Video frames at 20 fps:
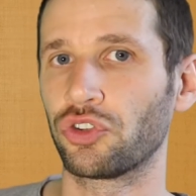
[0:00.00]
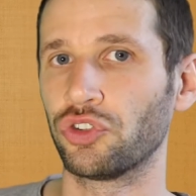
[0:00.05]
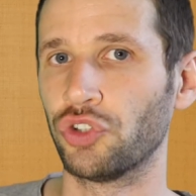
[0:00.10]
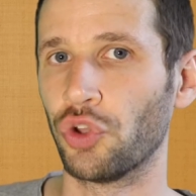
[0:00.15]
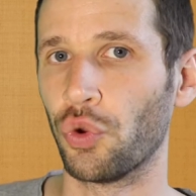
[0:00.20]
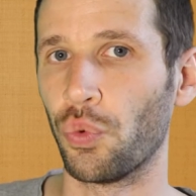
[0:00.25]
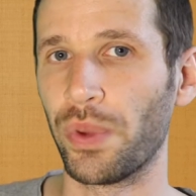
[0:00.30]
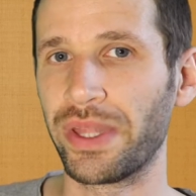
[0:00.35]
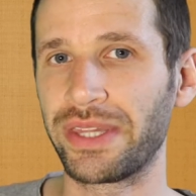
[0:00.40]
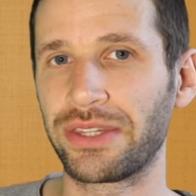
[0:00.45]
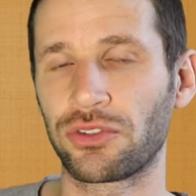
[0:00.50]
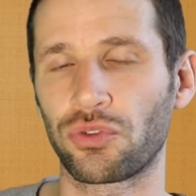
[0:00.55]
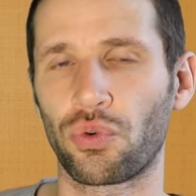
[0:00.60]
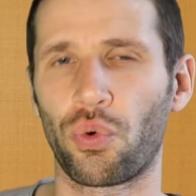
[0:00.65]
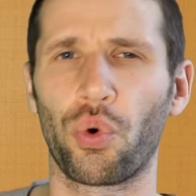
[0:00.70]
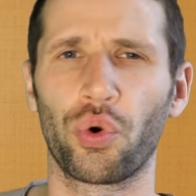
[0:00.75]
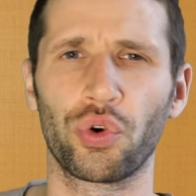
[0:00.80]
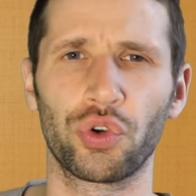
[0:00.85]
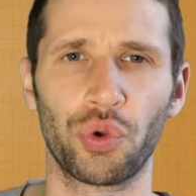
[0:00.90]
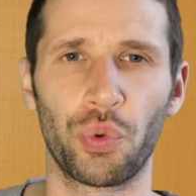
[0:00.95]
De wit
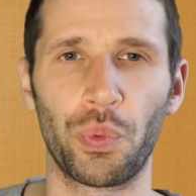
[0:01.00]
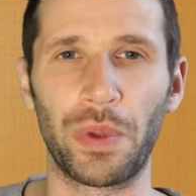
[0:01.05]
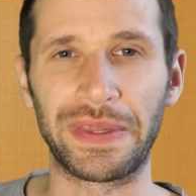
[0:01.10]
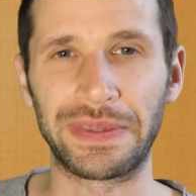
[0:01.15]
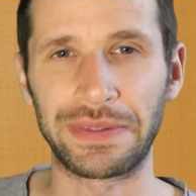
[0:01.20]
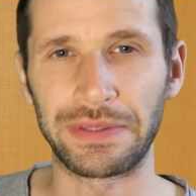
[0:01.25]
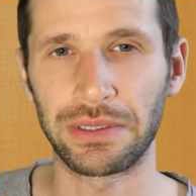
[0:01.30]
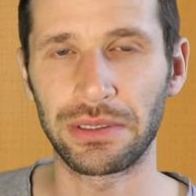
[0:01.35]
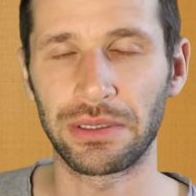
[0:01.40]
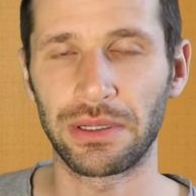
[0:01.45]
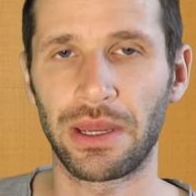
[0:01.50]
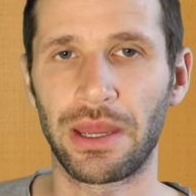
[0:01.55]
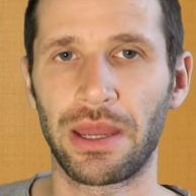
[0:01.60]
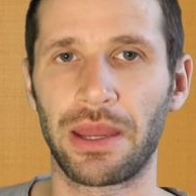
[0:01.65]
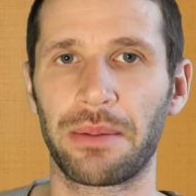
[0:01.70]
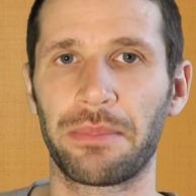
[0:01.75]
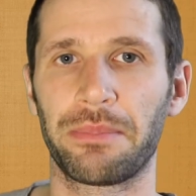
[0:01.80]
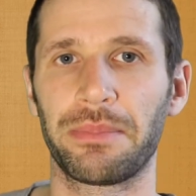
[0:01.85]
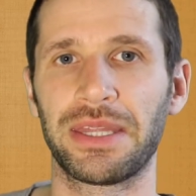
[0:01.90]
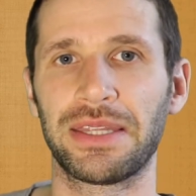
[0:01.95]
or de witte
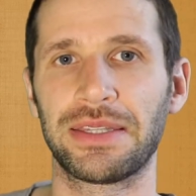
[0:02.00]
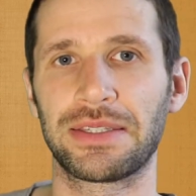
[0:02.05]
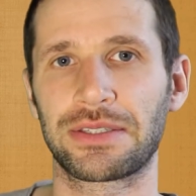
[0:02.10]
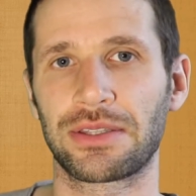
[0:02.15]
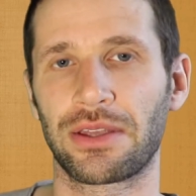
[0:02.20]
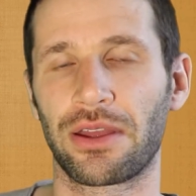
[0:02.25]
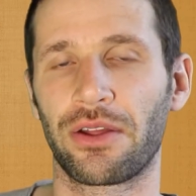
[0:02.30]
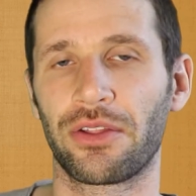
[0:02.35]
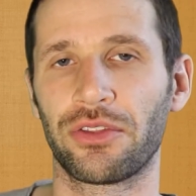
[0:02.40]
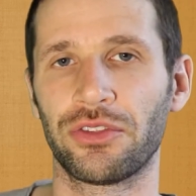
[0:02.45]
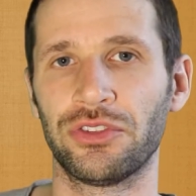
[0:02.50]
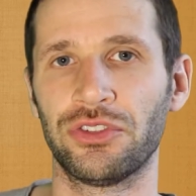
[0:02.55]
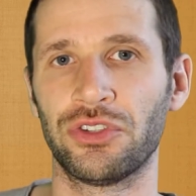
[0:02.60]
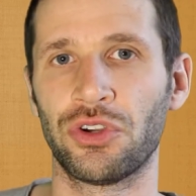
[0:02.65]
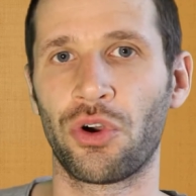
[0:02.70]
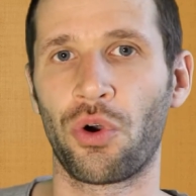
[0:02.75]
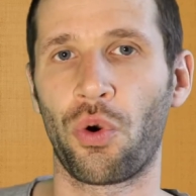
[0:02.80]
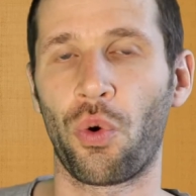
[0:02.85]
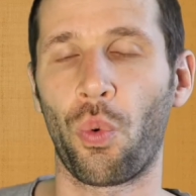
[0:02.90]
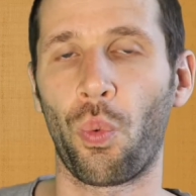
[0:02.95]
means
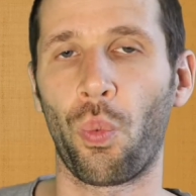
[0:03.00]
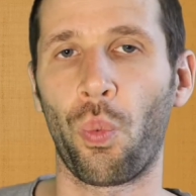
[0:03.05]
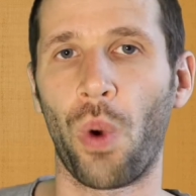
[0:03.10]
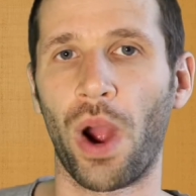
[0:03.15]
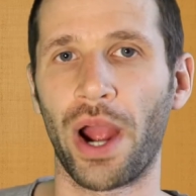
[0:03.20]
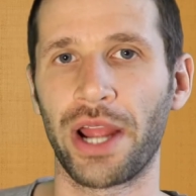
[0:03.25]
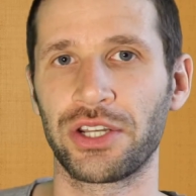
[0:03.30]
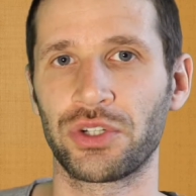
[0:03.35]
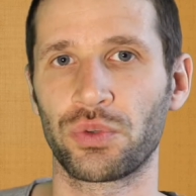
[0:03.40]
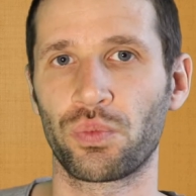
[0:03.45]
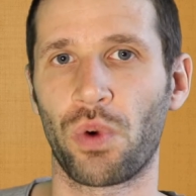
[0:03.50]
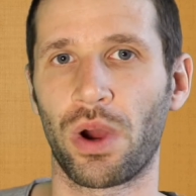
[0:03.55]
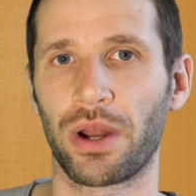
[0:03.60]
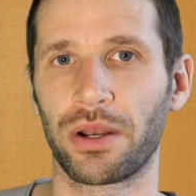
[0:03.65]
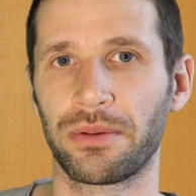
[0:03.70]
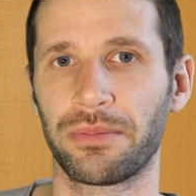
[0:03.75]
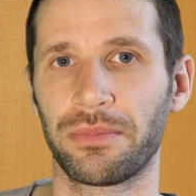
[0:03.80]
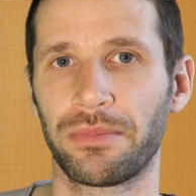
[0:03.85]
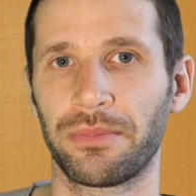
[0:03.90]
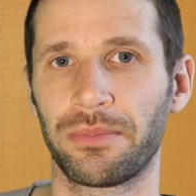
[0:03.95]
the white one.
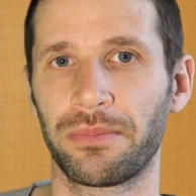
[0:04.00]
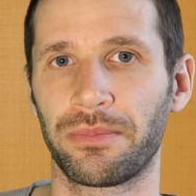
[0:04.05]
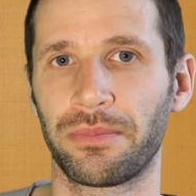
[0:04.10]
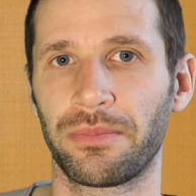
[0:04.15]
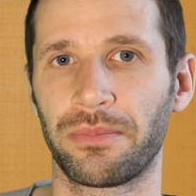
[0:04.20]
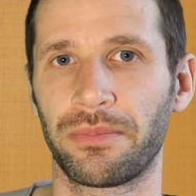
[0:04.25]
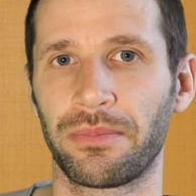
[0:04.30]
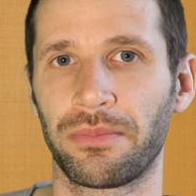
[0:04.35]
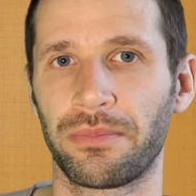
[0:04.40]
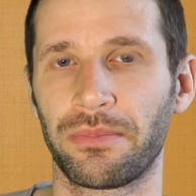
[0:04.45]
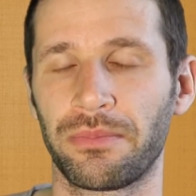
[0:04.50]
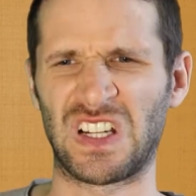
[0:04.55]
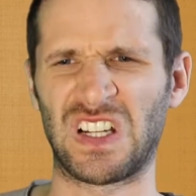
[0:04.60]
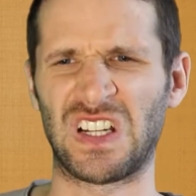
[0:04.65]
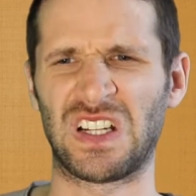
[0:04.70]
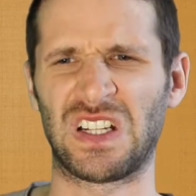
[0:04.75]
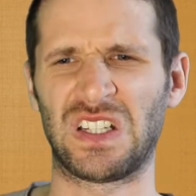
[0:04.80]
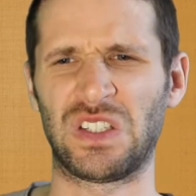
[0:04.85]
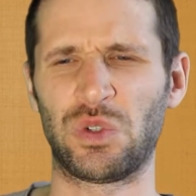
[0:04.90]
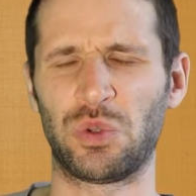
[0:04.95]

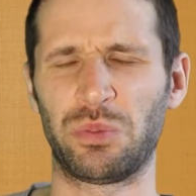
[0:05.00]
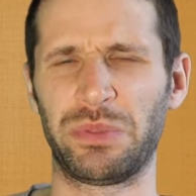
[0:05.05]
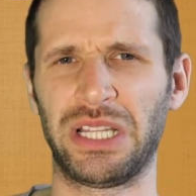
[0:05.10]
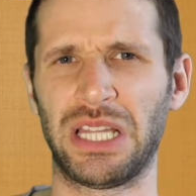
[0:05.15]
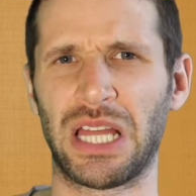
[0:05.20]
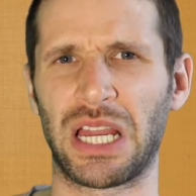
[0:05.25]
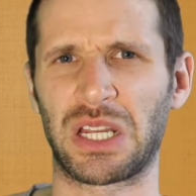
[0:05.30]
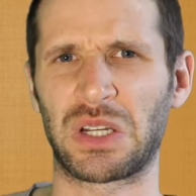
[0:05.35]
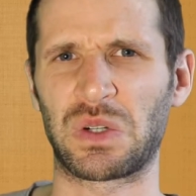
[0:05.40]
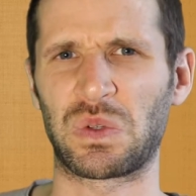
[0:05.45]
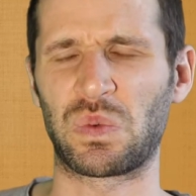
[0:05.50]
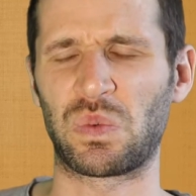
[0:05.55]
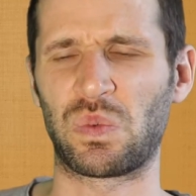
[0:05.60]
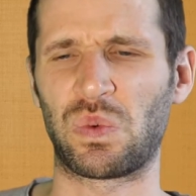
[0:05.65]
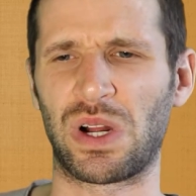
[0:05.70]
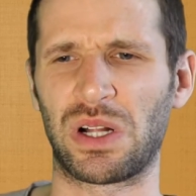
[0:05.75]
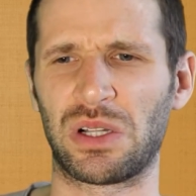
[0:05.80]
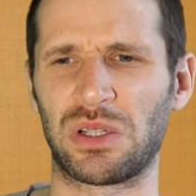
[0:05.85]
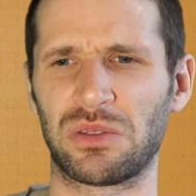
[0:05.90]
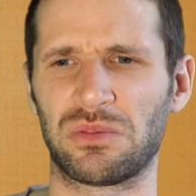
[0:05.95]
You'll be like,
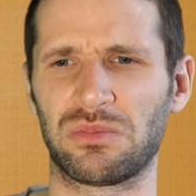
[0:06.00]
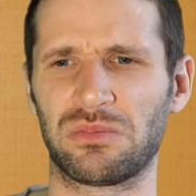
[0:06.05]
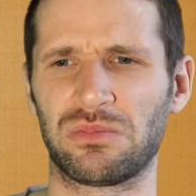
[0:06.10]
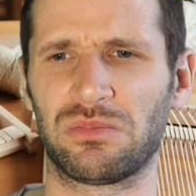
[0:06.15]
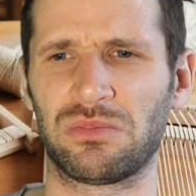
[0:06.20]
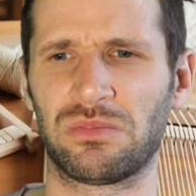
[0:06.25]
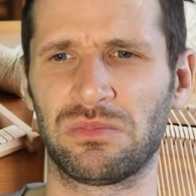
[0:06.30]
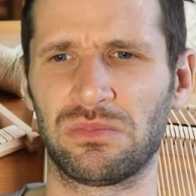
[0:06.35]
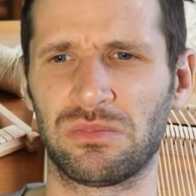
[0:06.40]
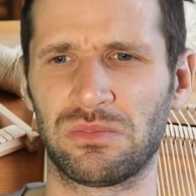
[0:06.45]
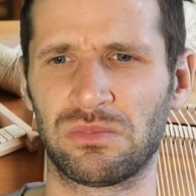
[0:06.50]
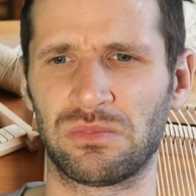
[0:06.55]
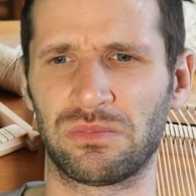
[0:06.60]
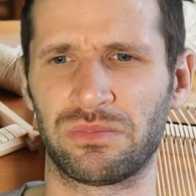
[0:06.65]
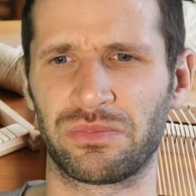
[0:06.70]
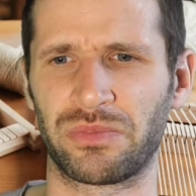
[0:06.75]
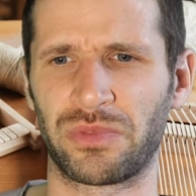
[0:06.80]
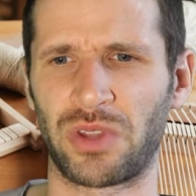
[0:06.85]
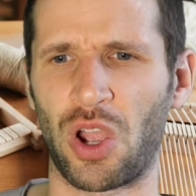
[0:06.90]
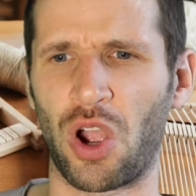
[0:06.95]
well,
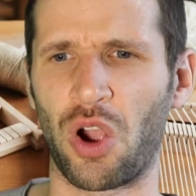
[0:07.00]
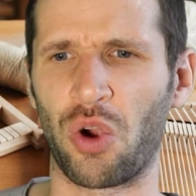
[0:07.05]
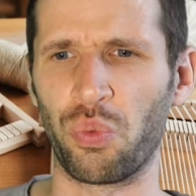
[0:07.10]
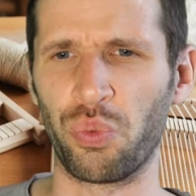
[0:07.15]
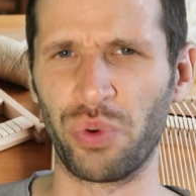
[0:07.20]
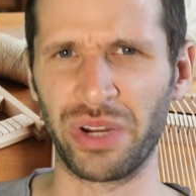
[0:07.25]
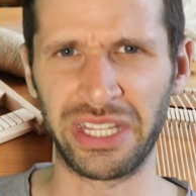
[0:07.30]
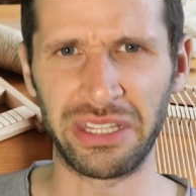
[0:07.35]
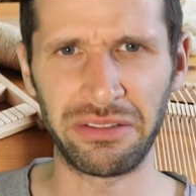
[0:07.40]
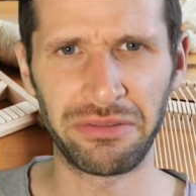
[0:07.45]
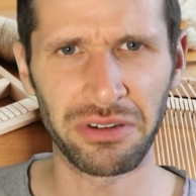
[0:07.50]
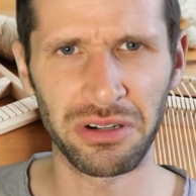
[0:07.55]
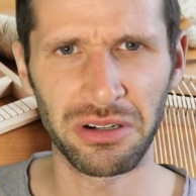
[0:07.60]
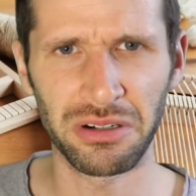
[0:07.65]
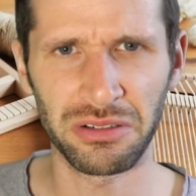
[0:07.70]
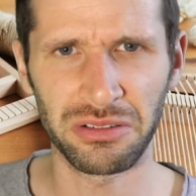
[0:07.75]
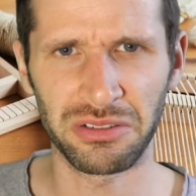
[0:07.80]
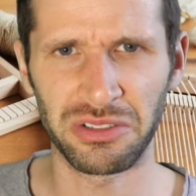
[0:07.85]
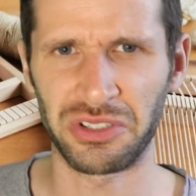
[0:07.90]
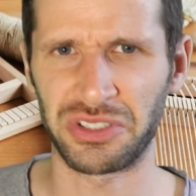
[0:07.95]
a
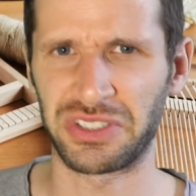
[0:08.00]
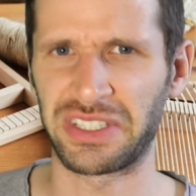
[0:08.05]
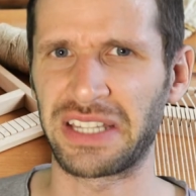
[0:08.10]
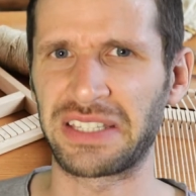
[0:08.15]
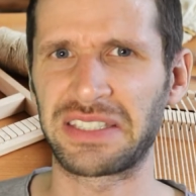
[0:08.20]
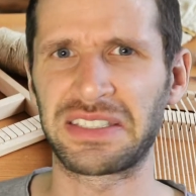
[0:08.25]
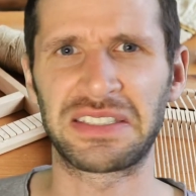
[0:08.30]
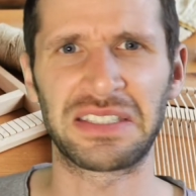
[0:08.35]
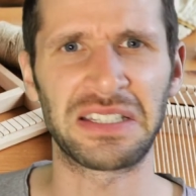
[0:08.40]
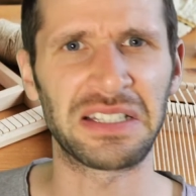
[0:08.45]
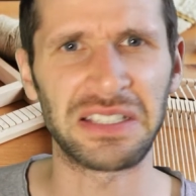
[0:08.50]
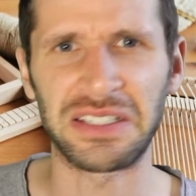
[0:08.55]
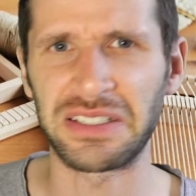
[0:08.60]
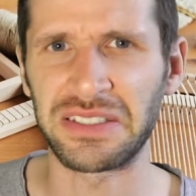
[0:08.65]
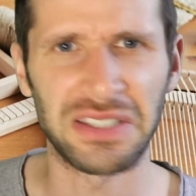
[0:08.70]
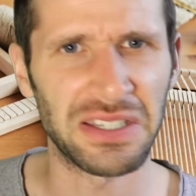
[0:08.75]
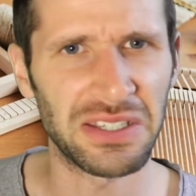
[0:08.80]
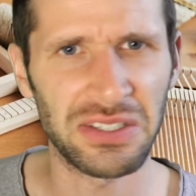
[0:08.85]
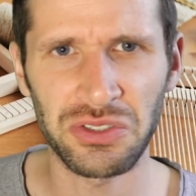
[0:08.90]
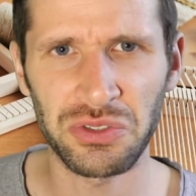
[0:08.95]
weaver, does that still
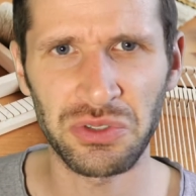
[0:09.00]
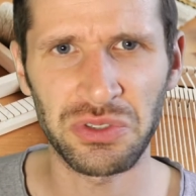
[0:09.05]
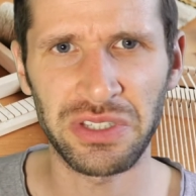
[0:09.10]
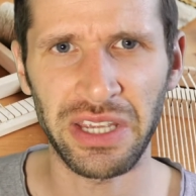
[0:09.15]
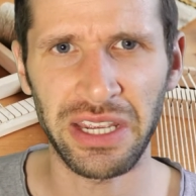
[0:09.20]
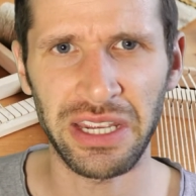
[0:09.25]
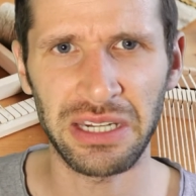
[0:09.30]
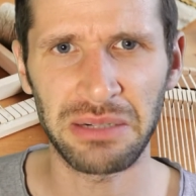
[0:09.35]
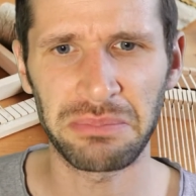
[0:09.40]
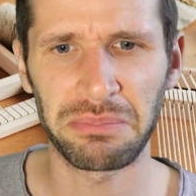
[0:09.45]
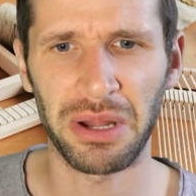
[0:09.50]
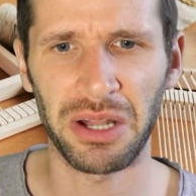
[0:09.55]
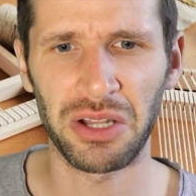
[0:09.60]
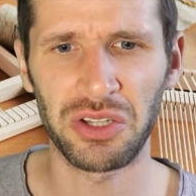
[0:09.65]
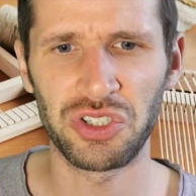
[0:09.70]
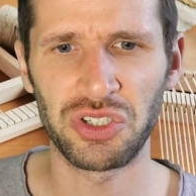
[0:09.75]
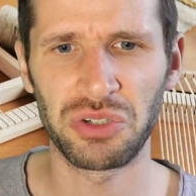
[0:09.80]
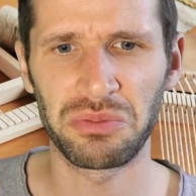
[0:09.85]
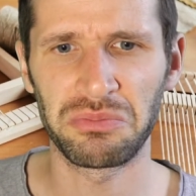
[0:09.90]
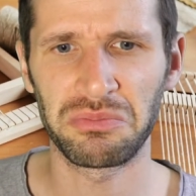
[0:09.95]
exist today in
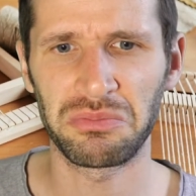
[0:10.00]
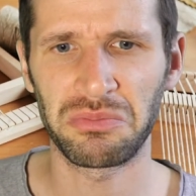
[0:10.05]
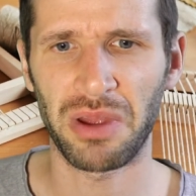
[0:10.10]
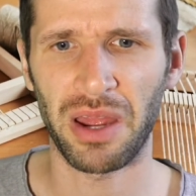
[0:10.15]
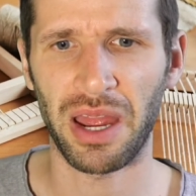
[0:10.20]
Belgium?